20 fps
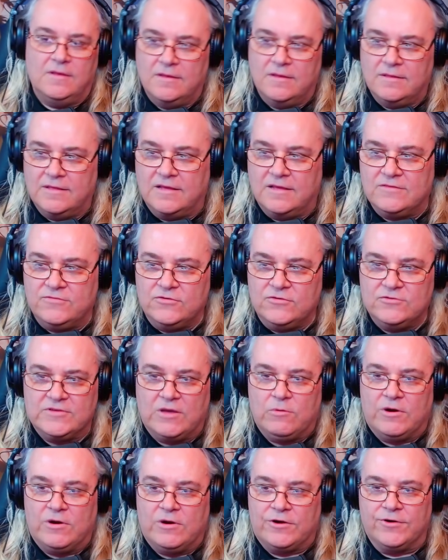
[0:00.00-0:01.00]
That's views I
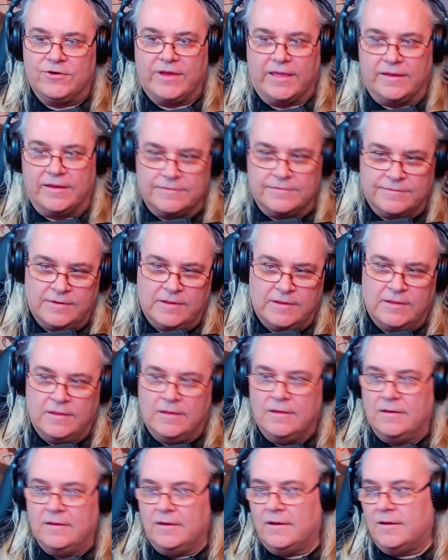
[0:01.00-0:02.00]
want her getting.
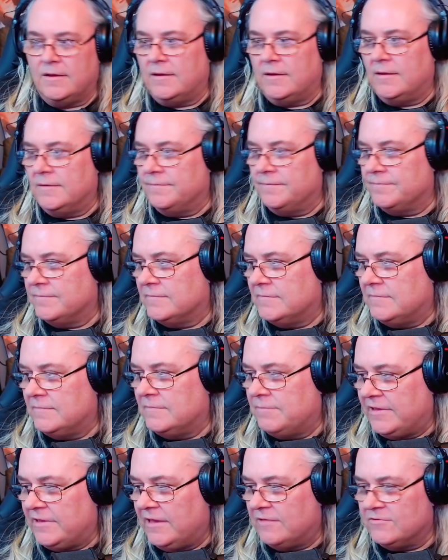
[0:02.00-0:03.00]
Uh,
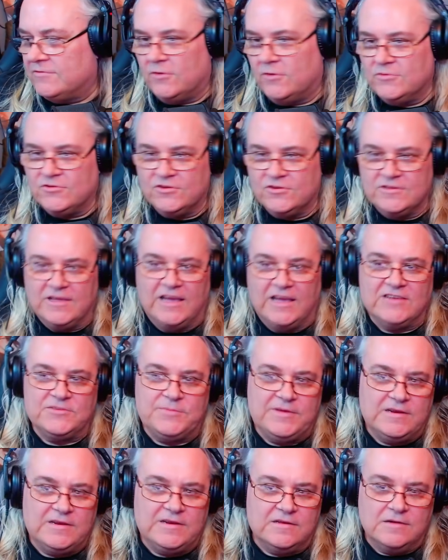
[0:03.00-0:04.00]
but yeah, it was always good times for
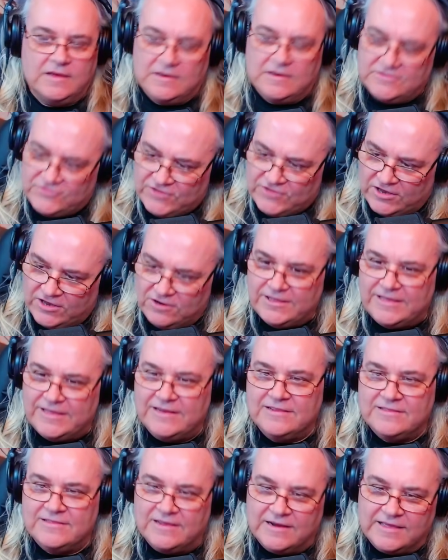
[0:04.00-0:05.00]
me to let it settle in,
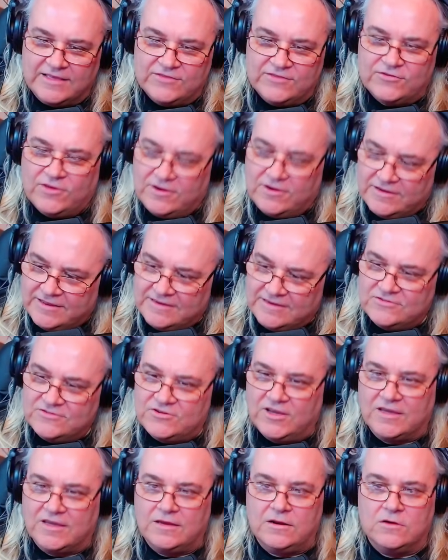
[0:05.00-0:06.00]
and then I get settled in,
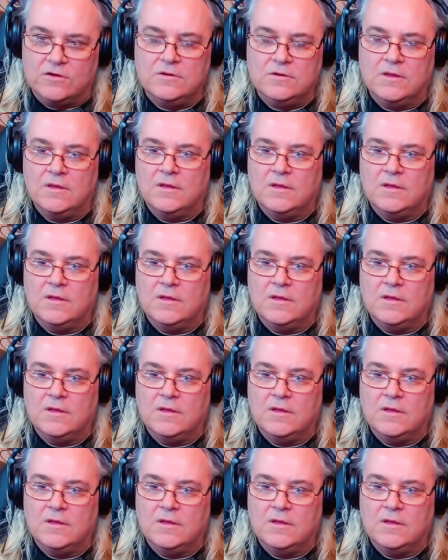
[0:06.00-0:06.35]
check it out.